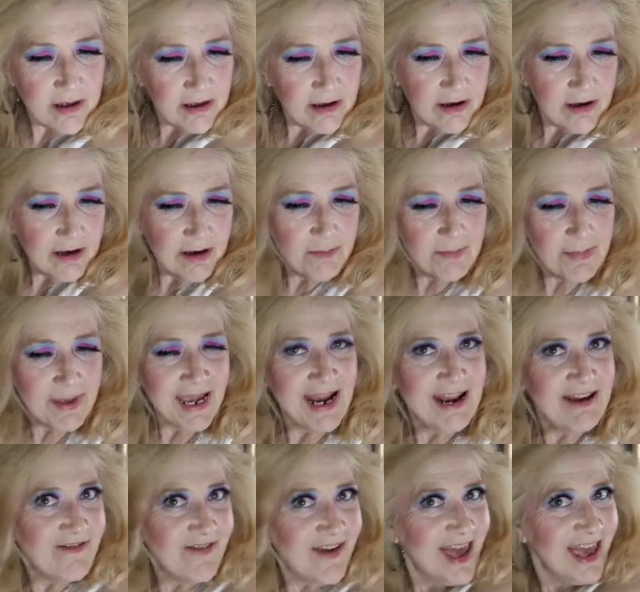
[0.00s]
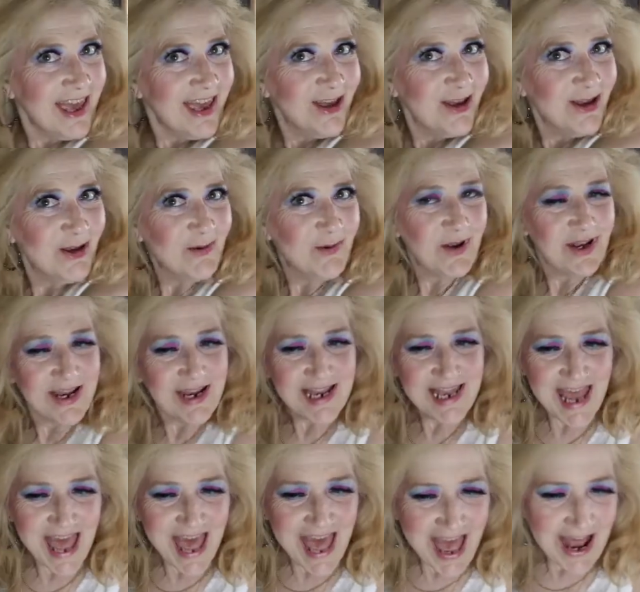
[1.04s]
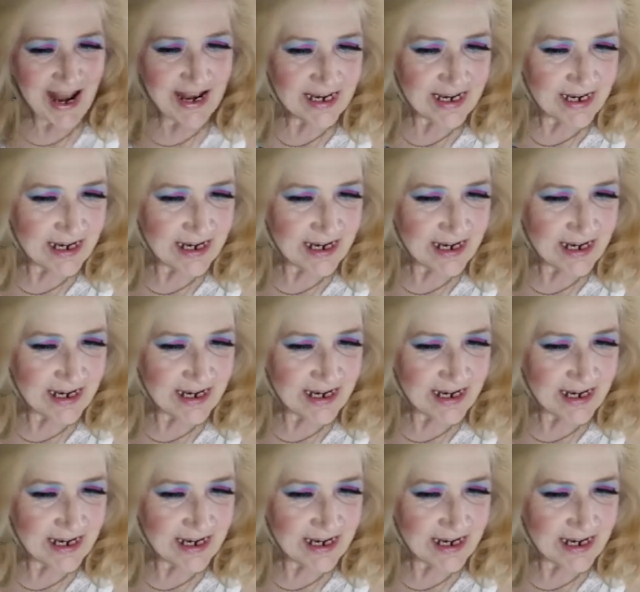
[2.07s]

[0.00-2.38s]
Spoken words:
And a mighty fine good one at that.